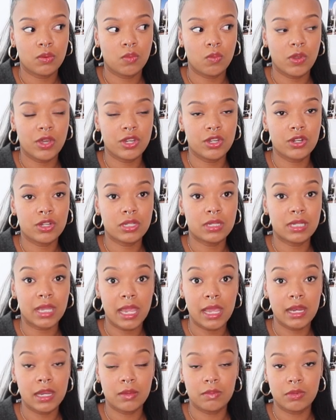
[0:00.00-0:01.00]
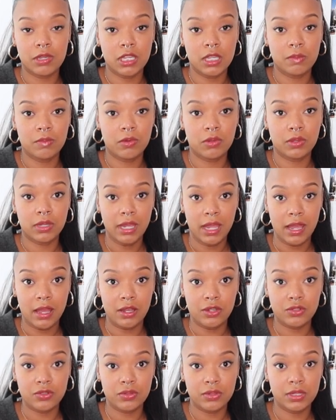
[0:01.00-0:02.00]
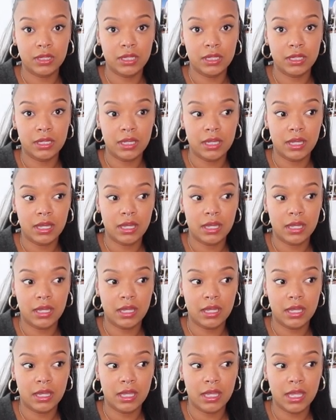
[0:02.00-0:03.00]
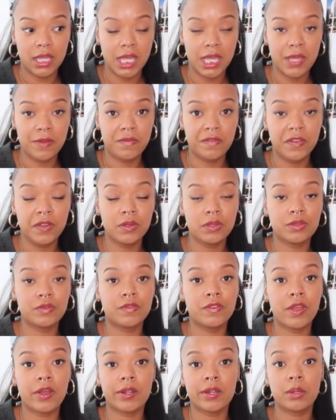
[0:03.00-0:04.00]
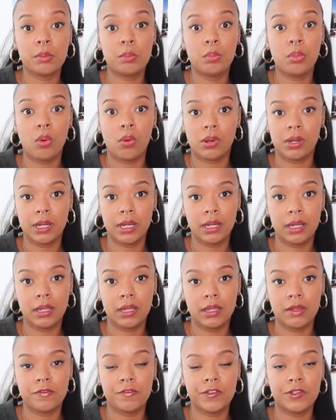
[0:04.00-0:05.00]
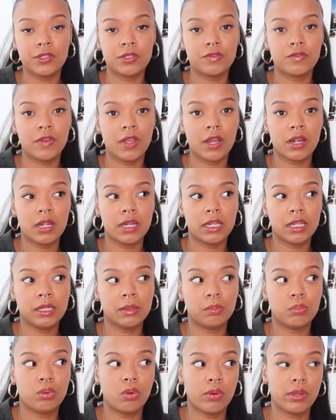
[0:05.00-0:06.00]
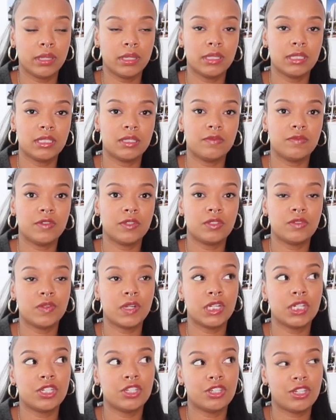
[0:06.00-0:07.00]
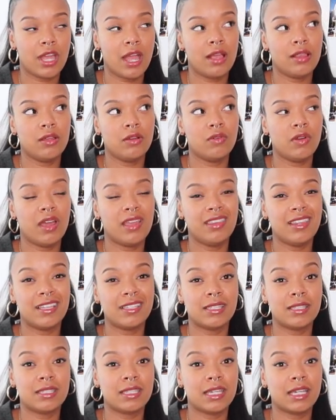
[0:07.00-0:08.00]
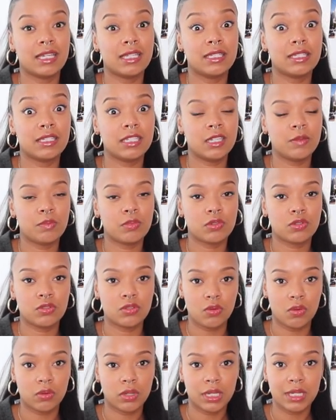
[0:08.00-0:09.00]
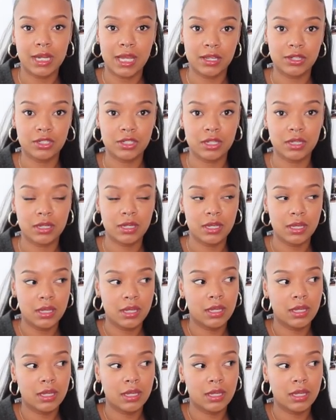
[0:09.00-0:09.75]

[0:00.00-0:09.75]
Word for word: when you're dating people casually, it feels very boring. It feels very pointless. It feels very shallow unless it's like a deep soul connection